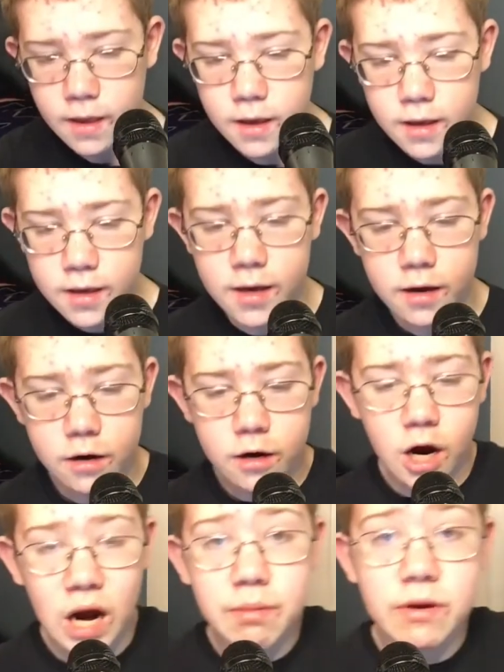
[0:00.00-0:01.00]
He had a
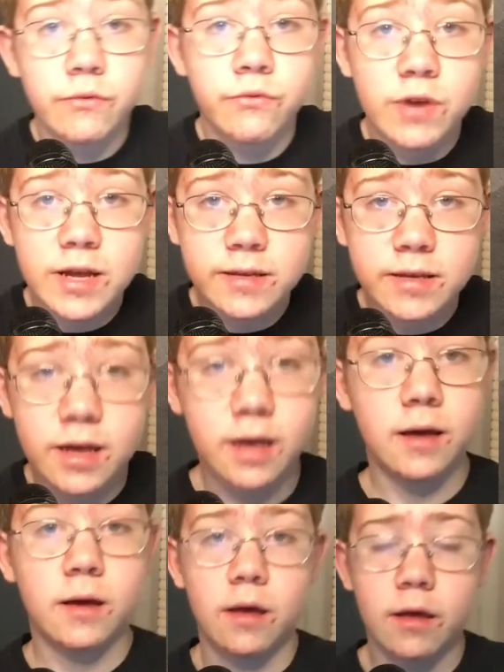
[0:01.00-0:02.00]
carbon
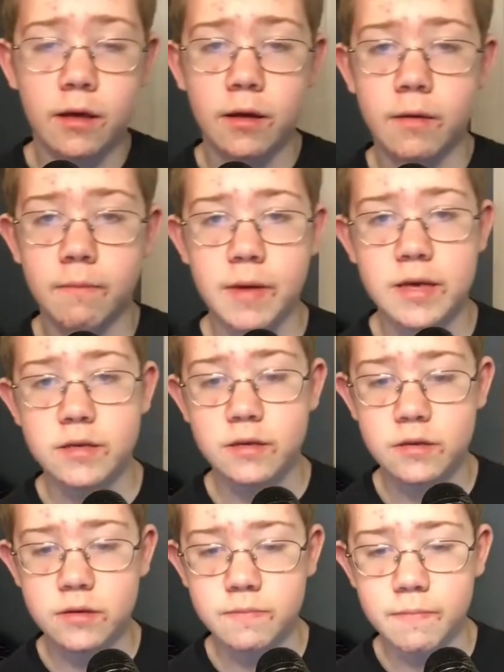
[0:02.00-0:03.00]
freezing
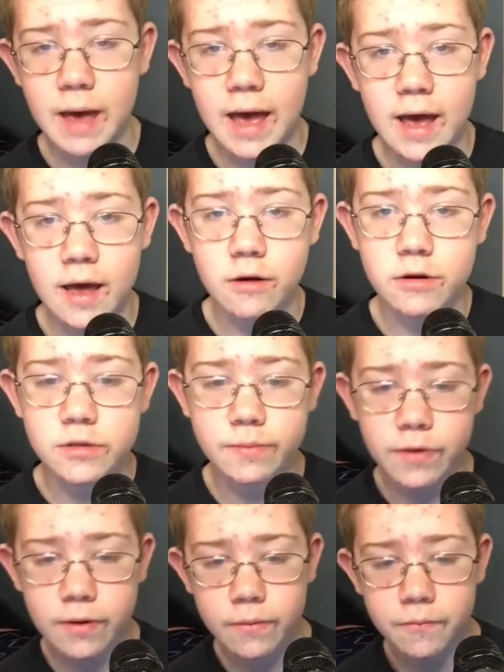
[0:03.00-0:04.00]
base pad or
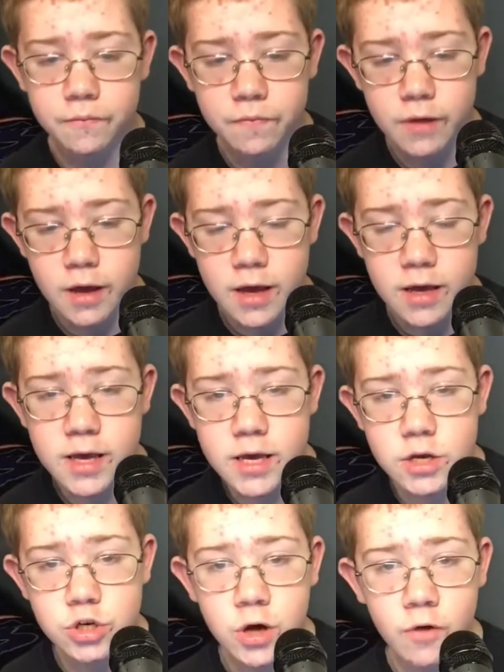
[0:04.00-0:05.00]
something.
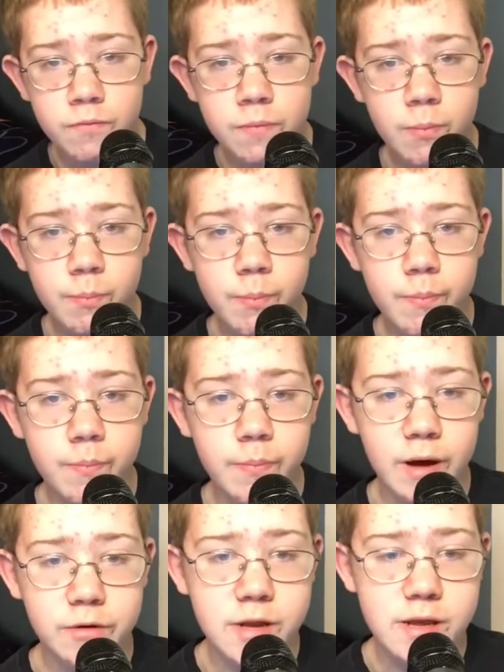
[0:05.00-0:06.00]
He shoved
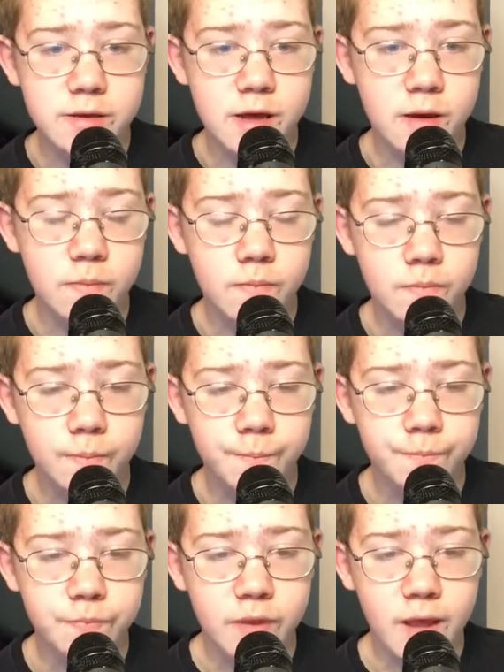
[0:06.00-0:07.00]
bounties in
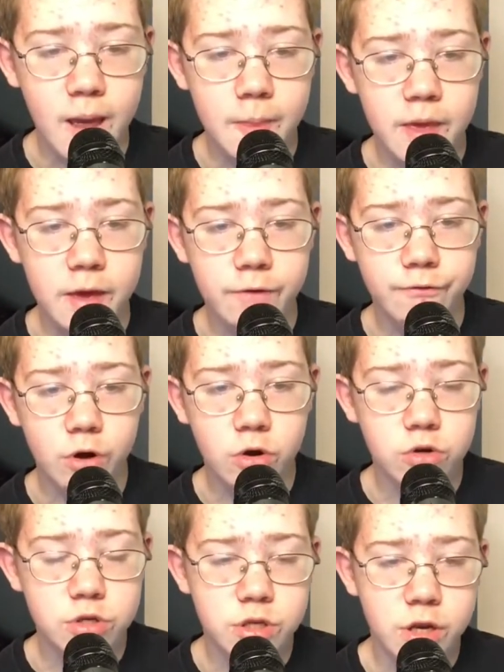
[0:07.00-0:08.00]
and they
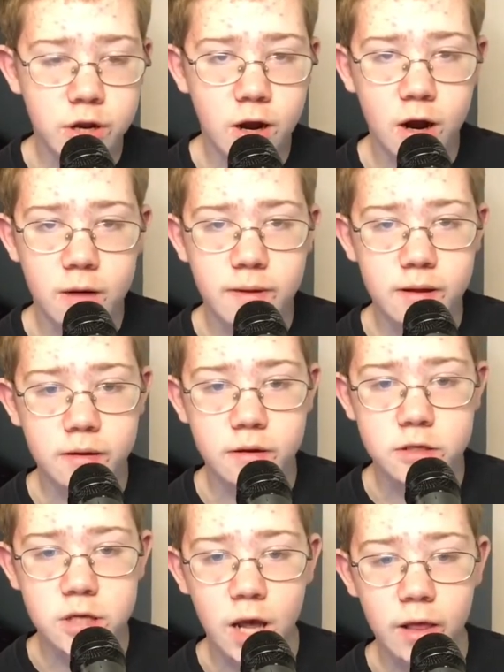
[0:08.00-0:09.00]
froze into carbon
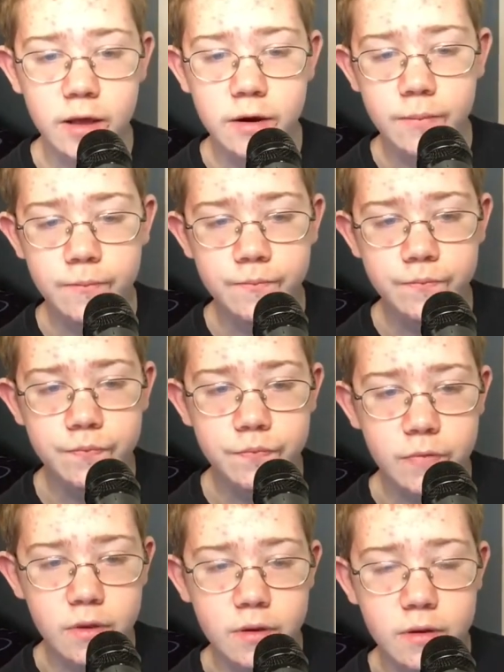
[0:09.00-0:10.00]
solid.
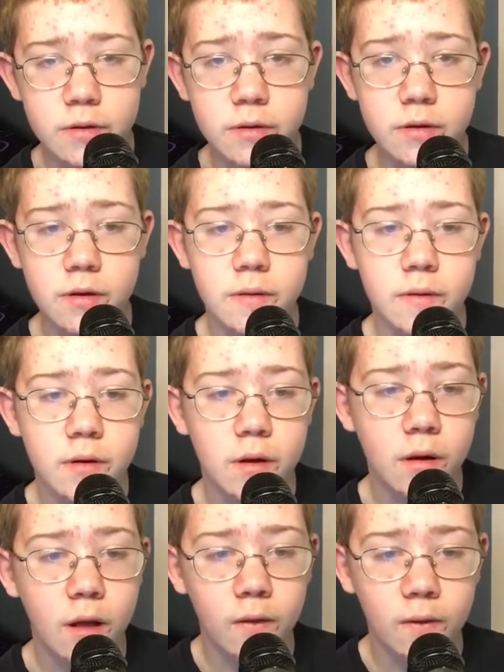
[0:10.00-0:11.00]

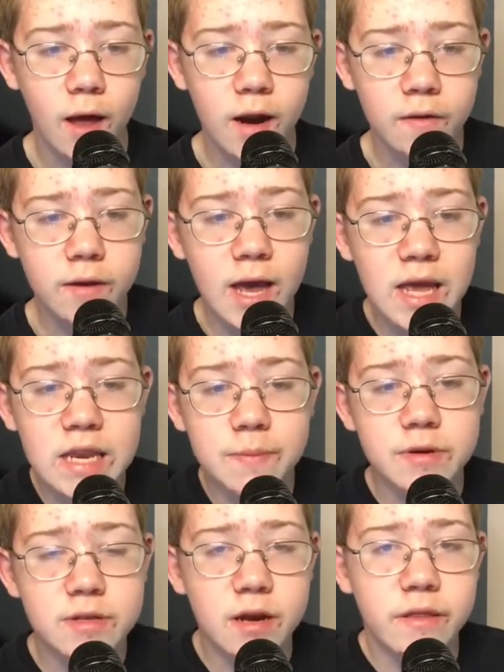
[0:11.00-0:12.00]

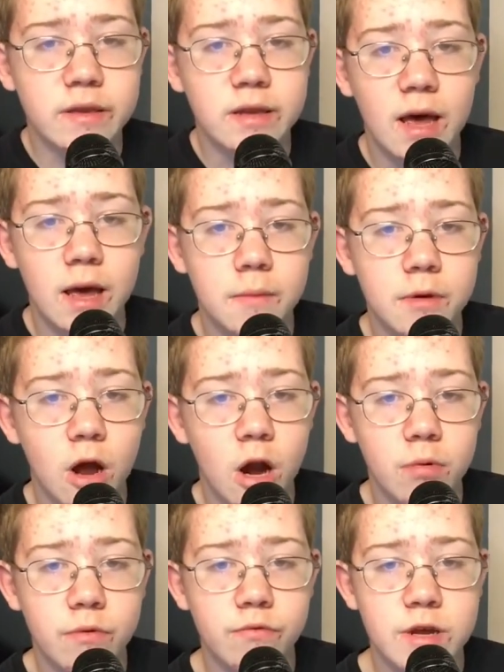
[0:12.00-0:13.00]
90% of the time
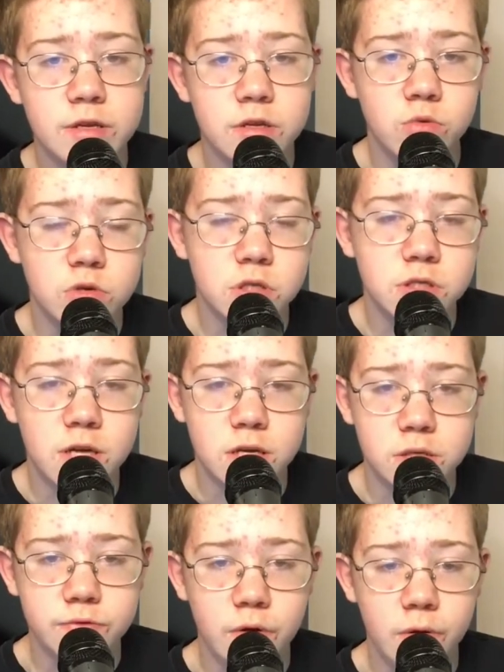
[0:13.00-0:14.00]
carbon freezes were
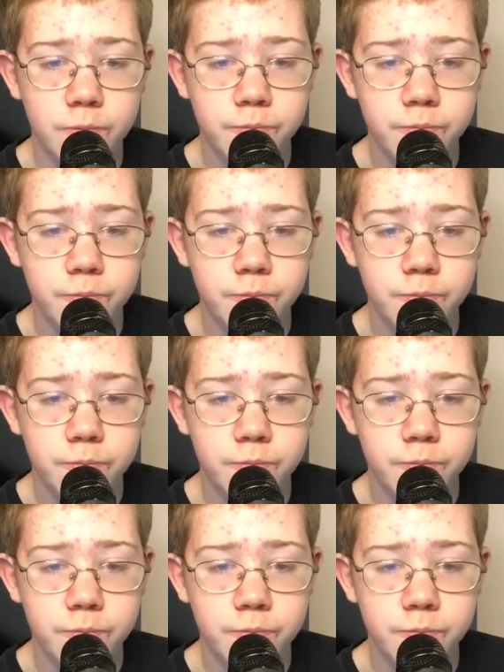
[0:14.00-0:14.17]
successful.